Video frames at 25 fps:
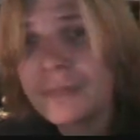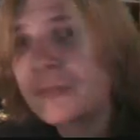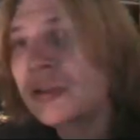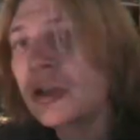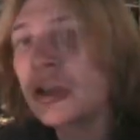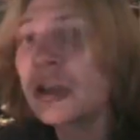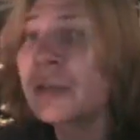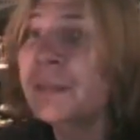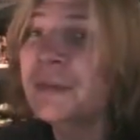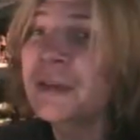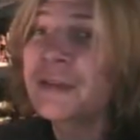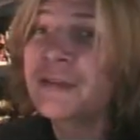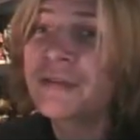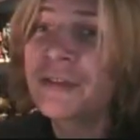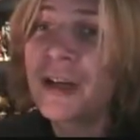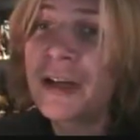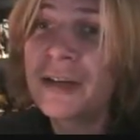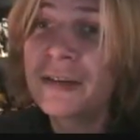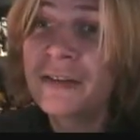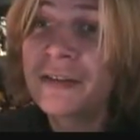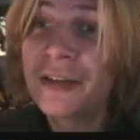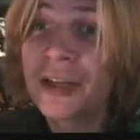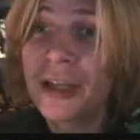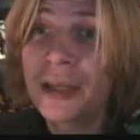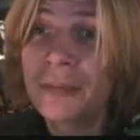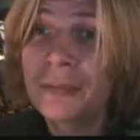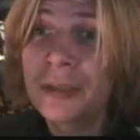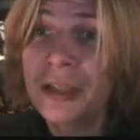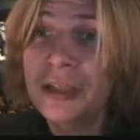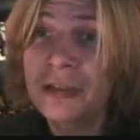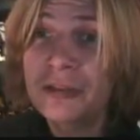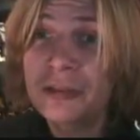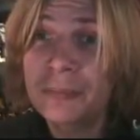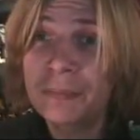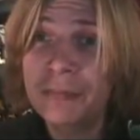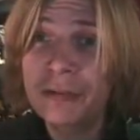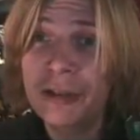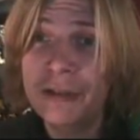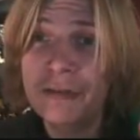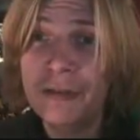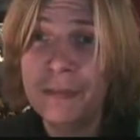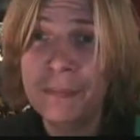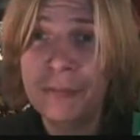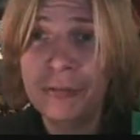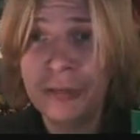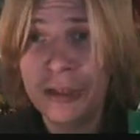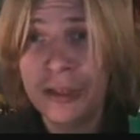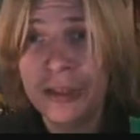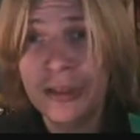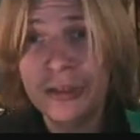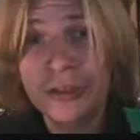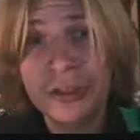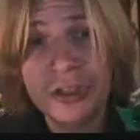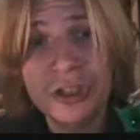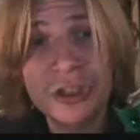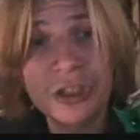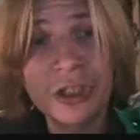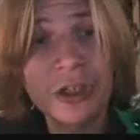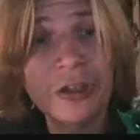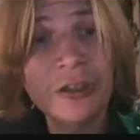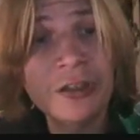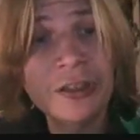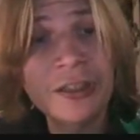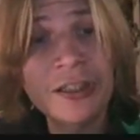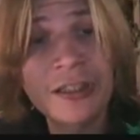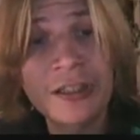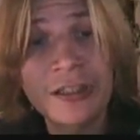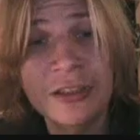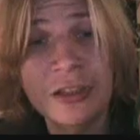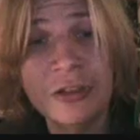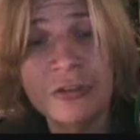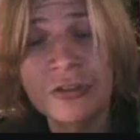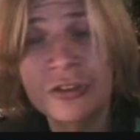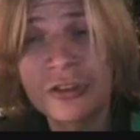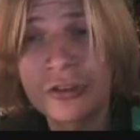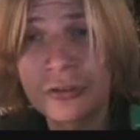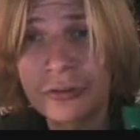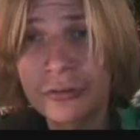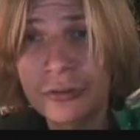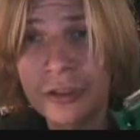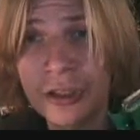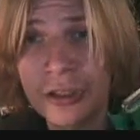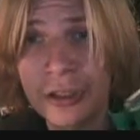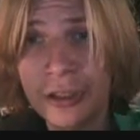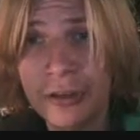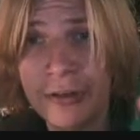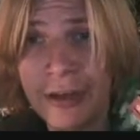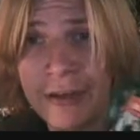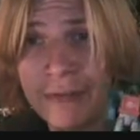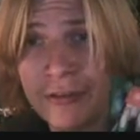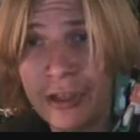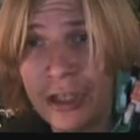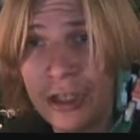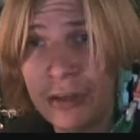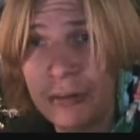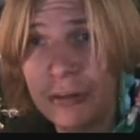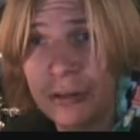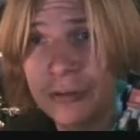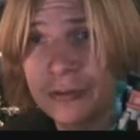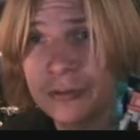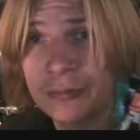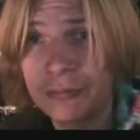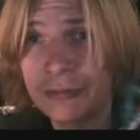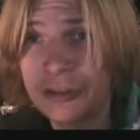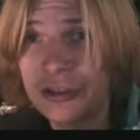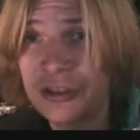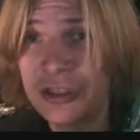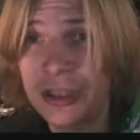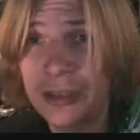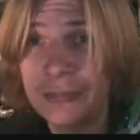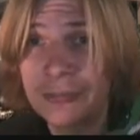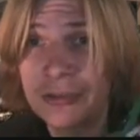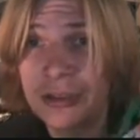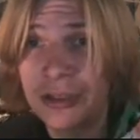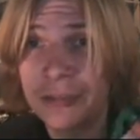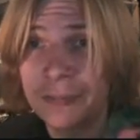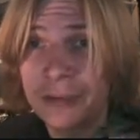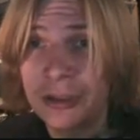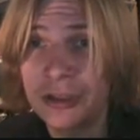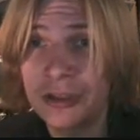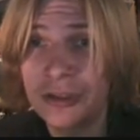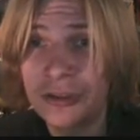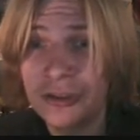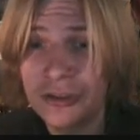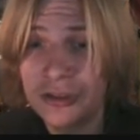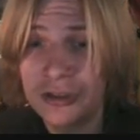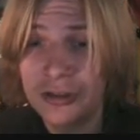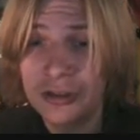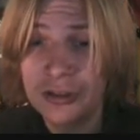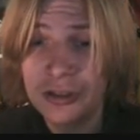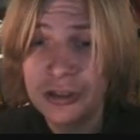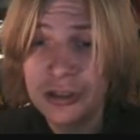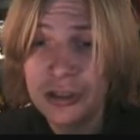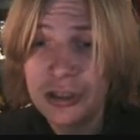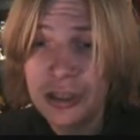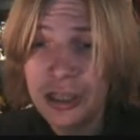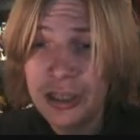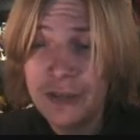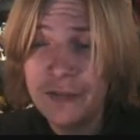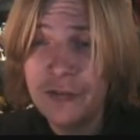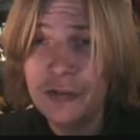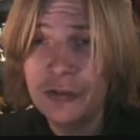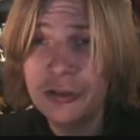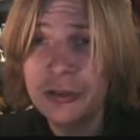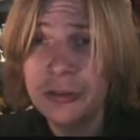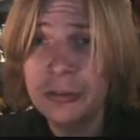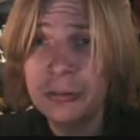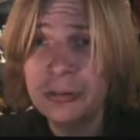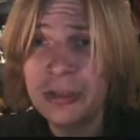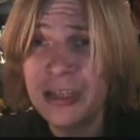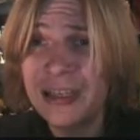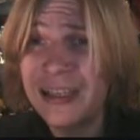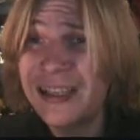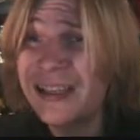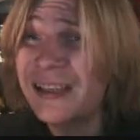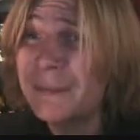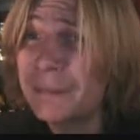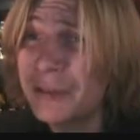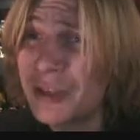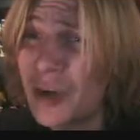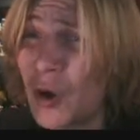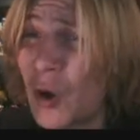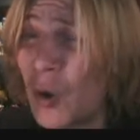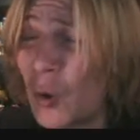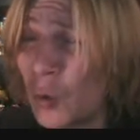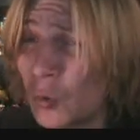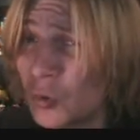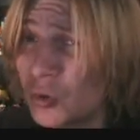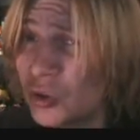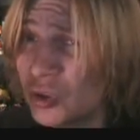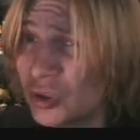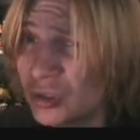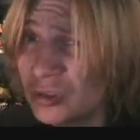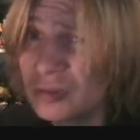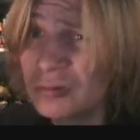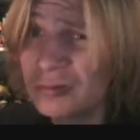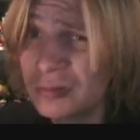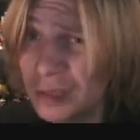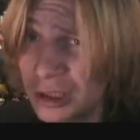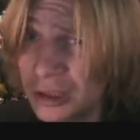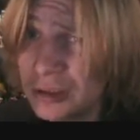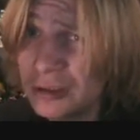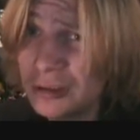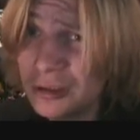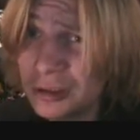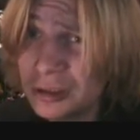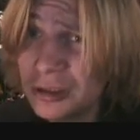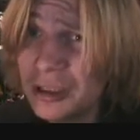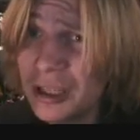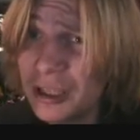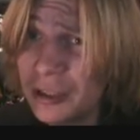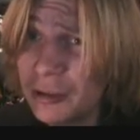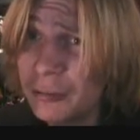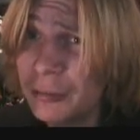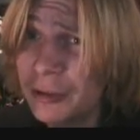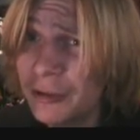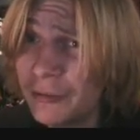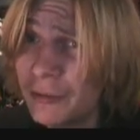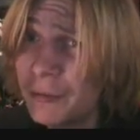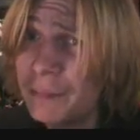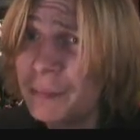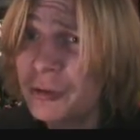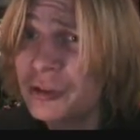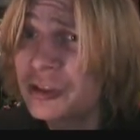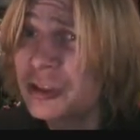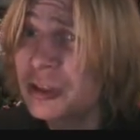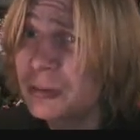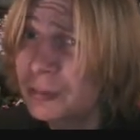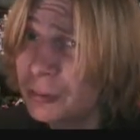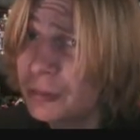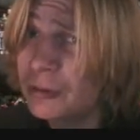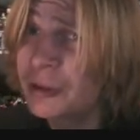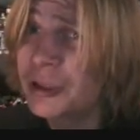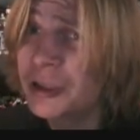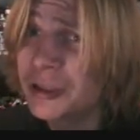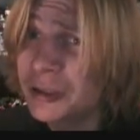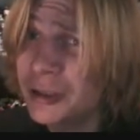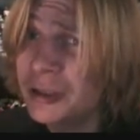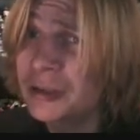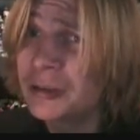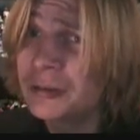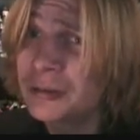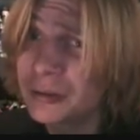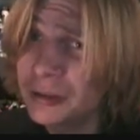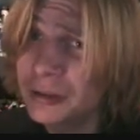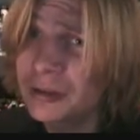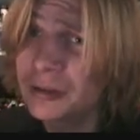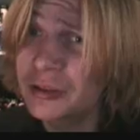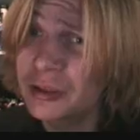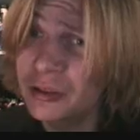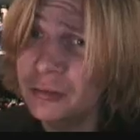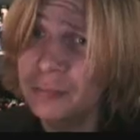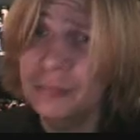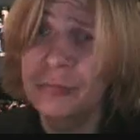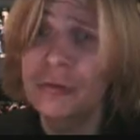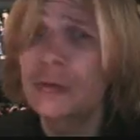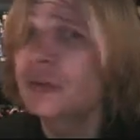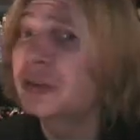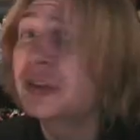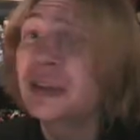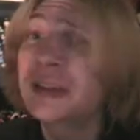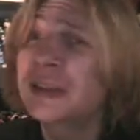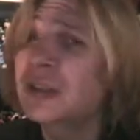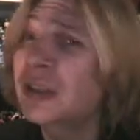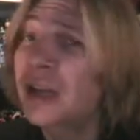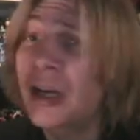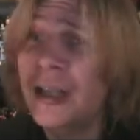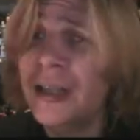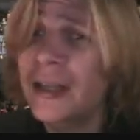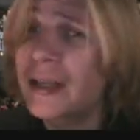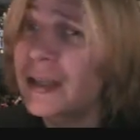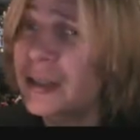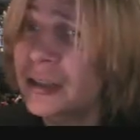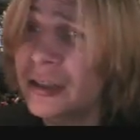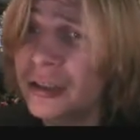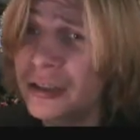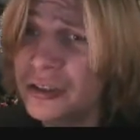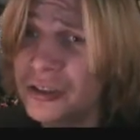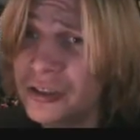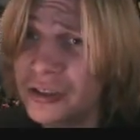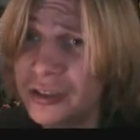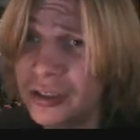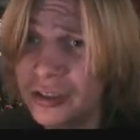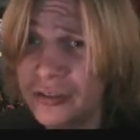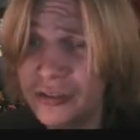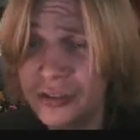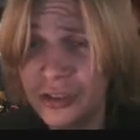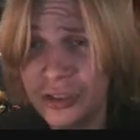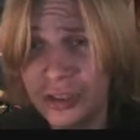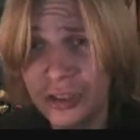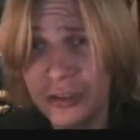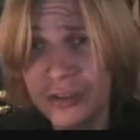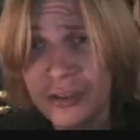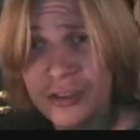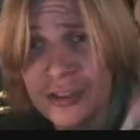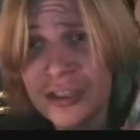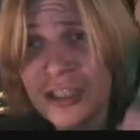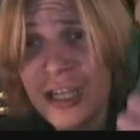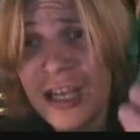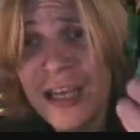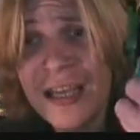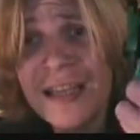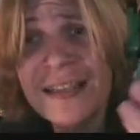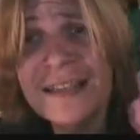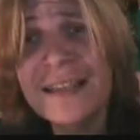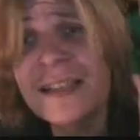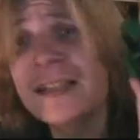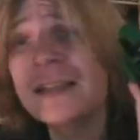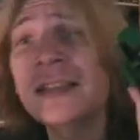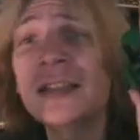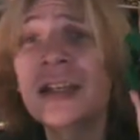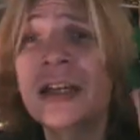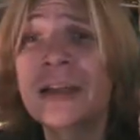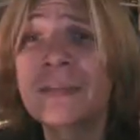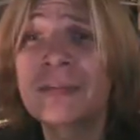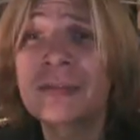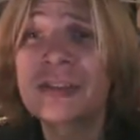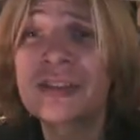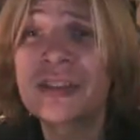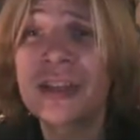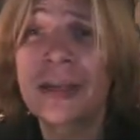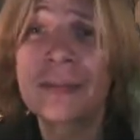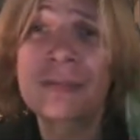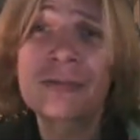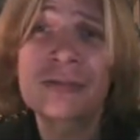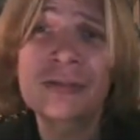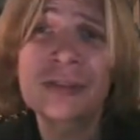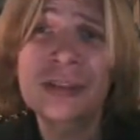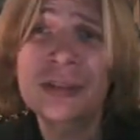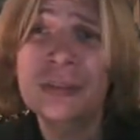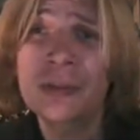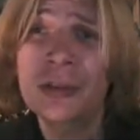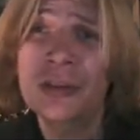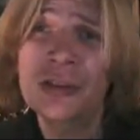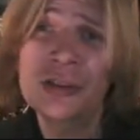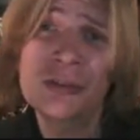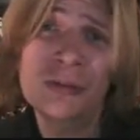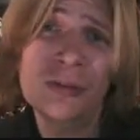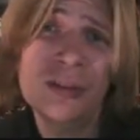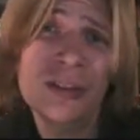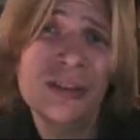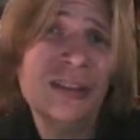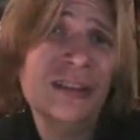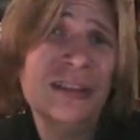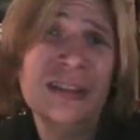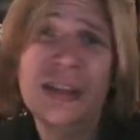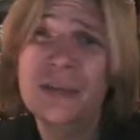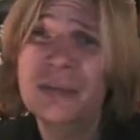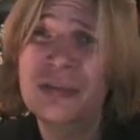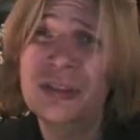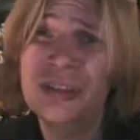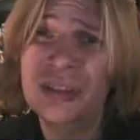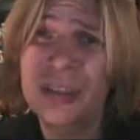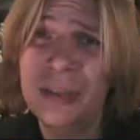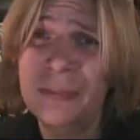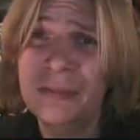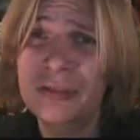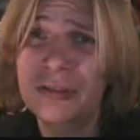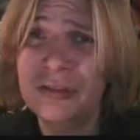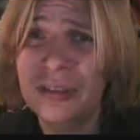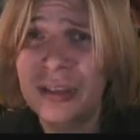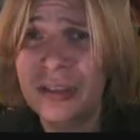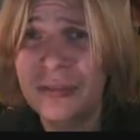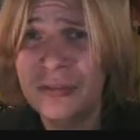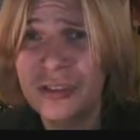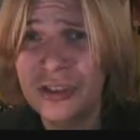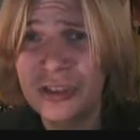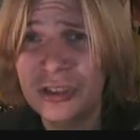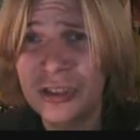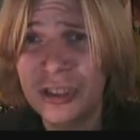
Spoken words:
Not a big fan of him. He's a bit of a prick in the show. He used to, you know, have a go at Preceptor because he thought he was a little bit old. A little bit of a pussy boy, you know. Brawn didn't like that kind of stuff. So, he didn't like Preceptor. And to be honest with you, I didn't like Preceptor either.